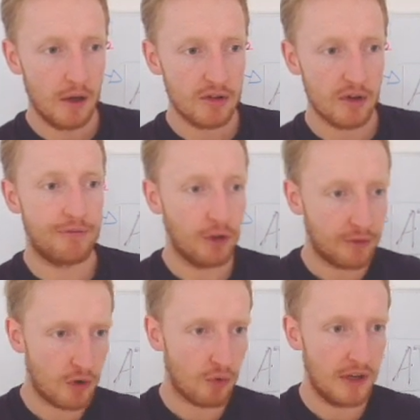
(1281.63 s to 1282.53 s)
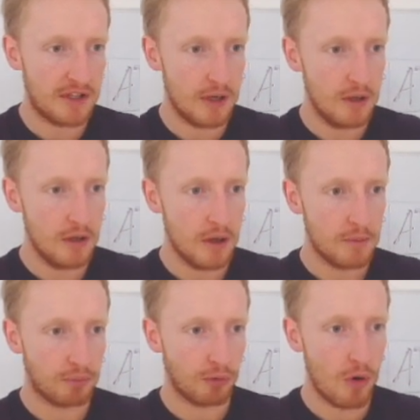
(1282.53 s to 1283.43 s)
So phosphocreatine
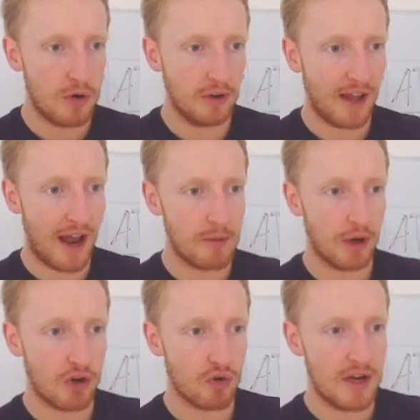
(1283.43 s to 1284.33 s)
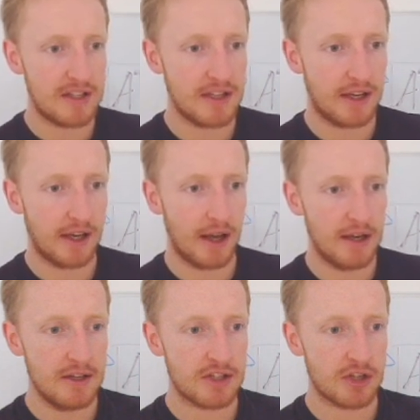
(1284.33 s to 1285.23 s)
broken down by creatine
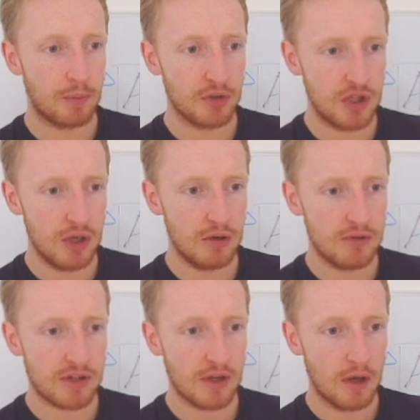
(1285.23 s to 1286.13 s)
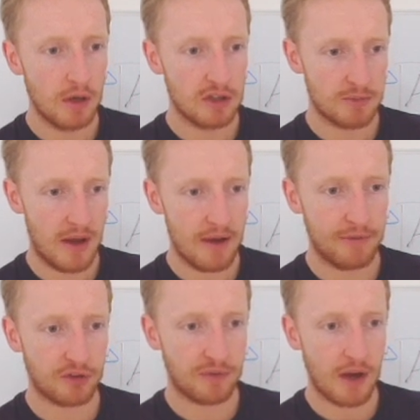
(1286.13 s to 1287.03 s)
kinase to produce spare
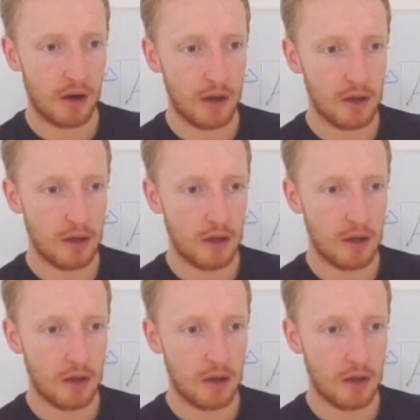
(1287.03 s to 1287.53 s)
phosphate ion,